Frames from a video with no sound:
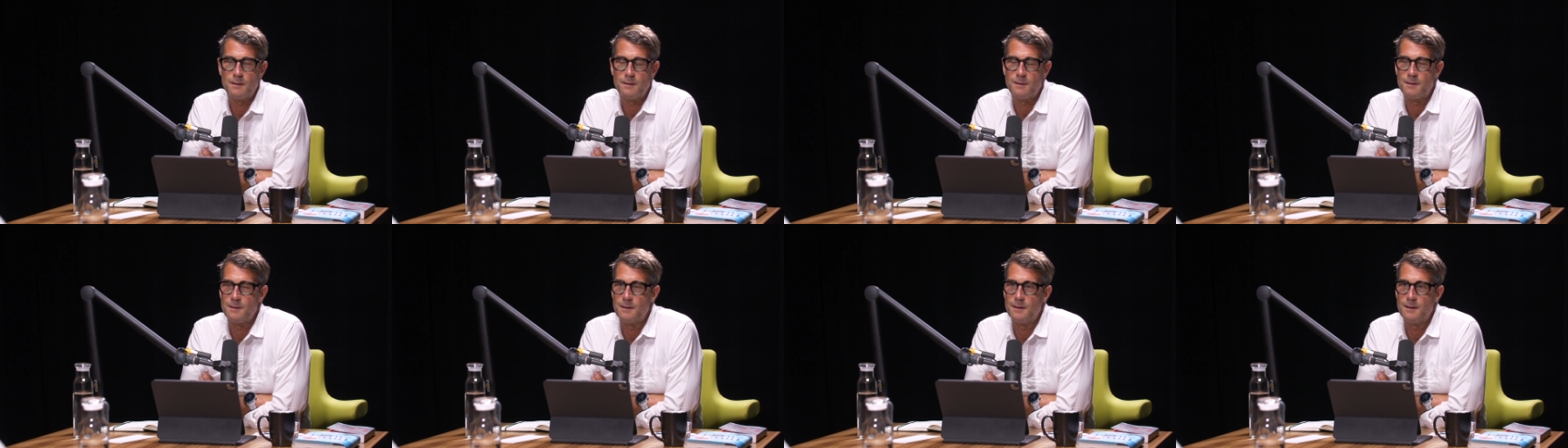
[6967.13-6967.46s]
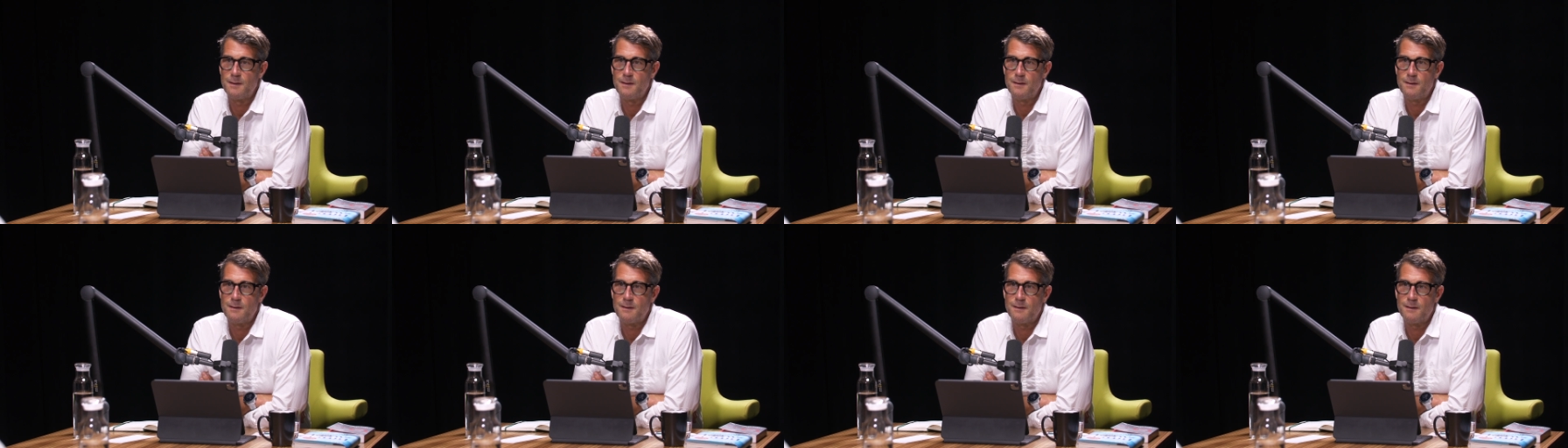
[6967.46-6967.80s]
a
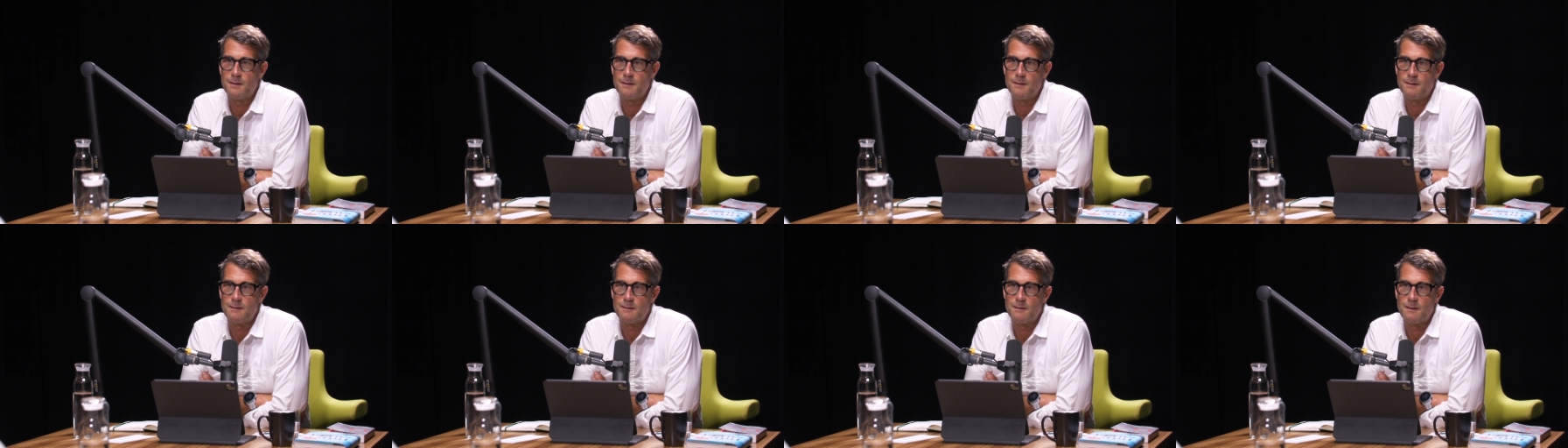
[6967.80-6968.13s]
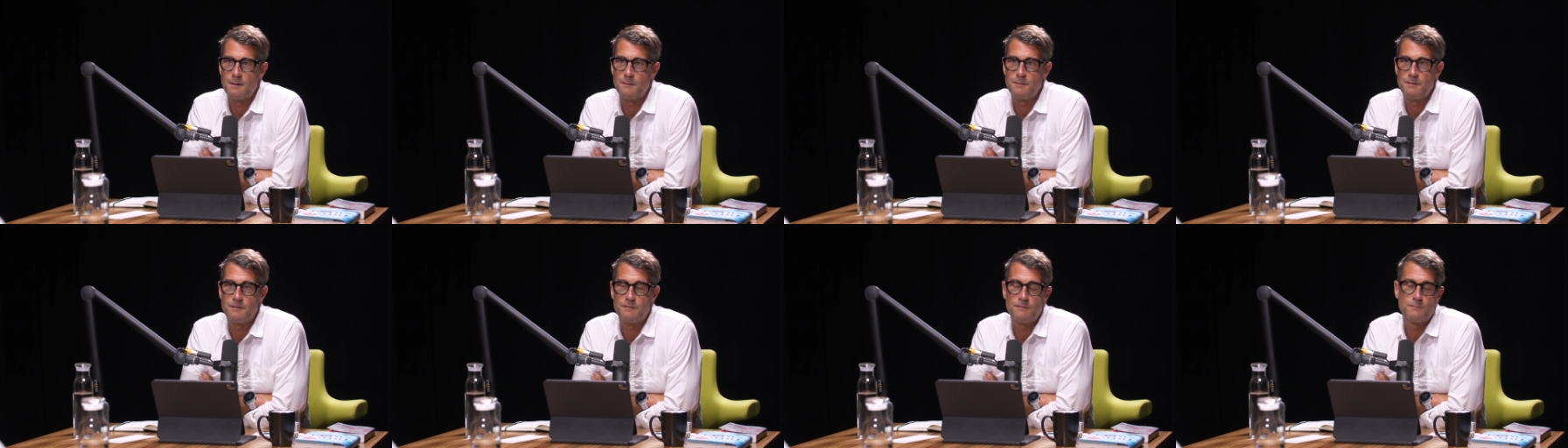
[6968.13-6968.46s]
thing and
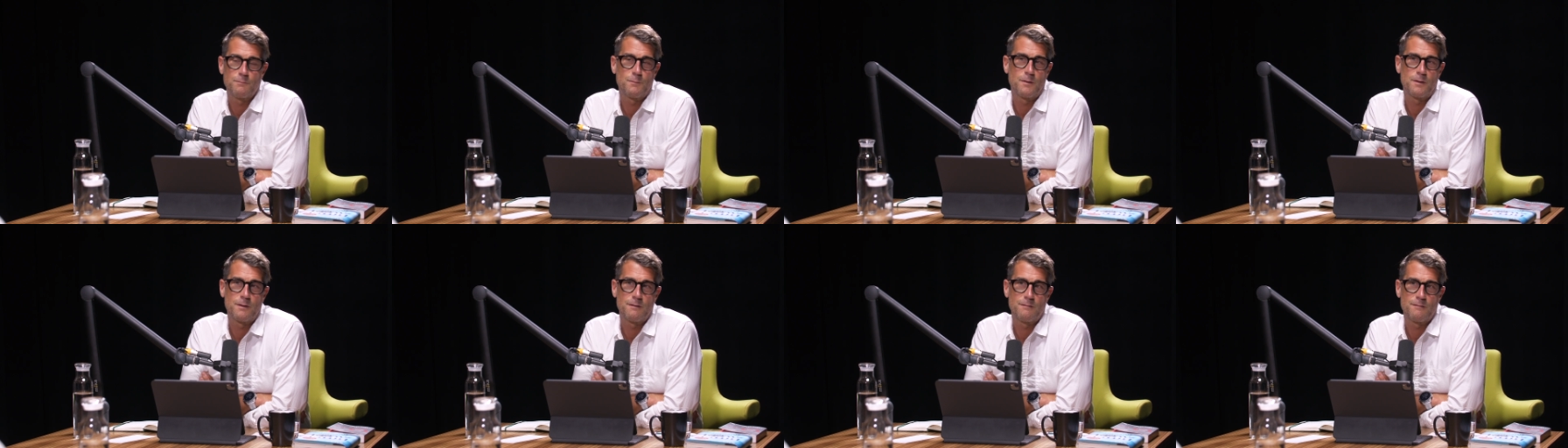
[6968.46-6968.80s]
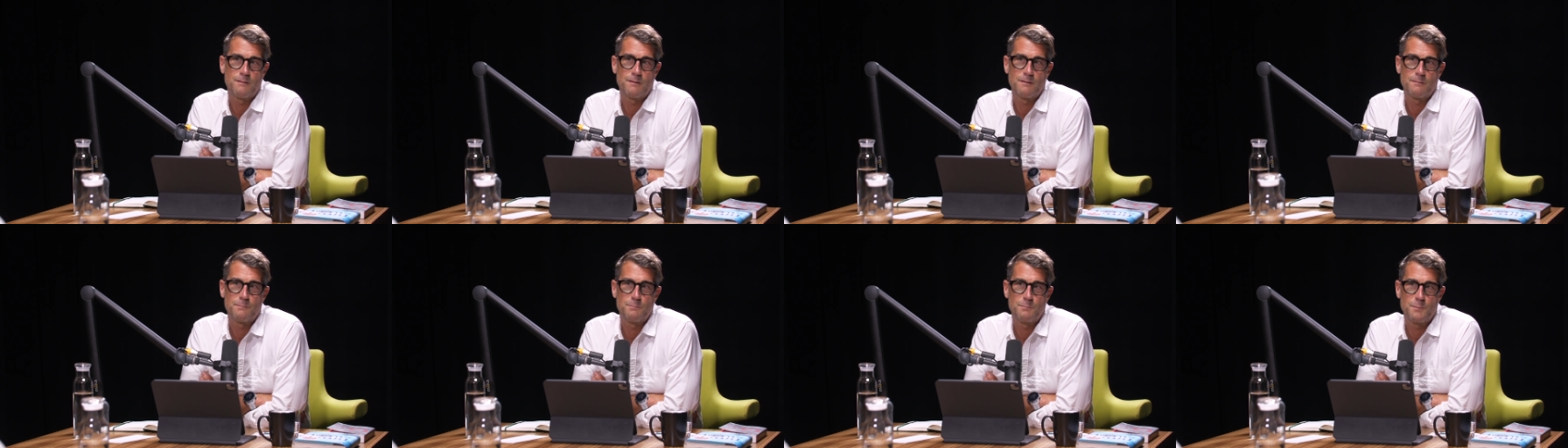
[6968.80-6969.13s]
i just wanted
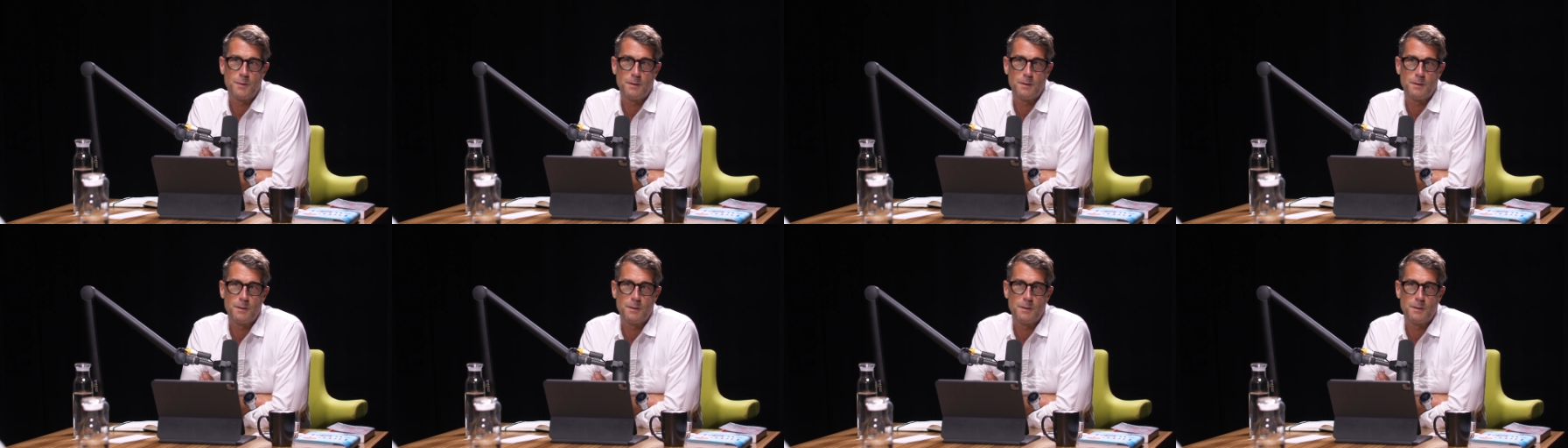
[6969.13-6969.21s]
to